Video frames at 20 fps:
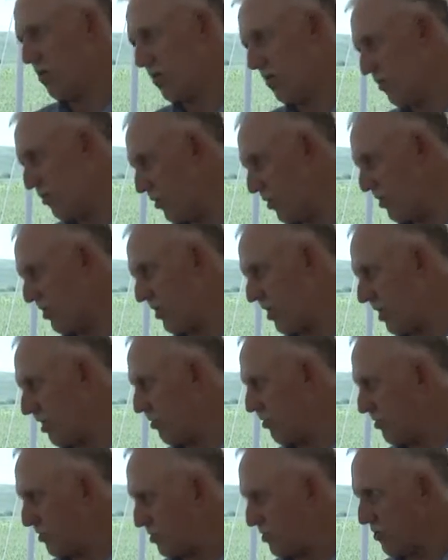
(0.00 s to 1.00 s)
know how he worked that
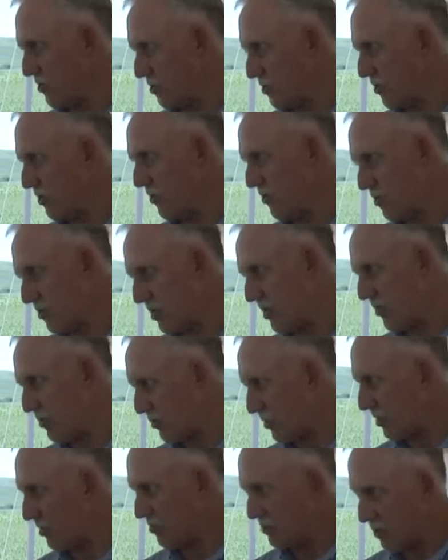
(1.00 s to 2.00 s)
out with his insurance
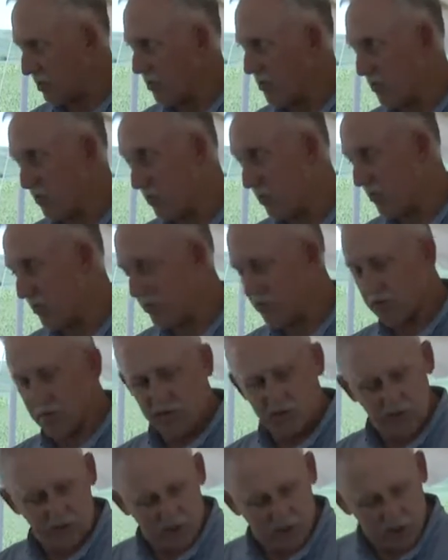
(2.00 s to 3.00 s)
company, but it's
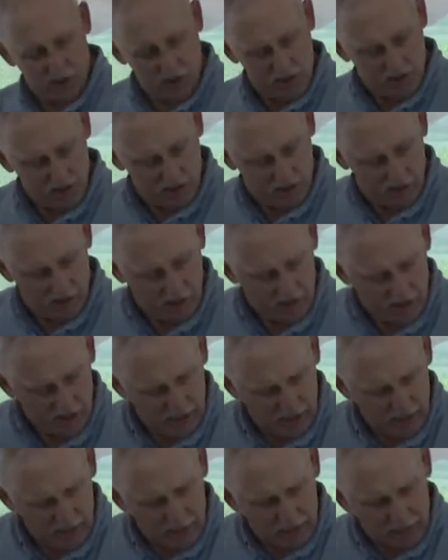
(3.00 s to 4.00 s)
what he said he did.
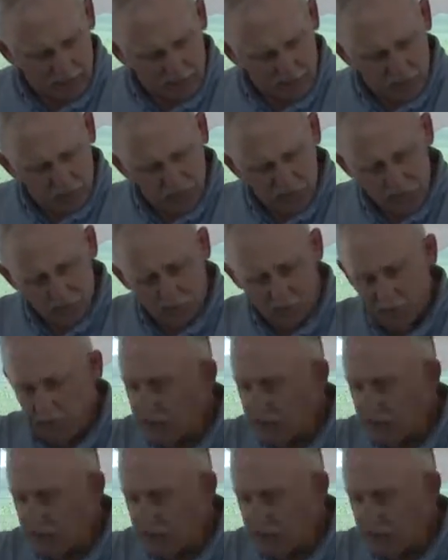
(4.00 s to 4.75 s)
So we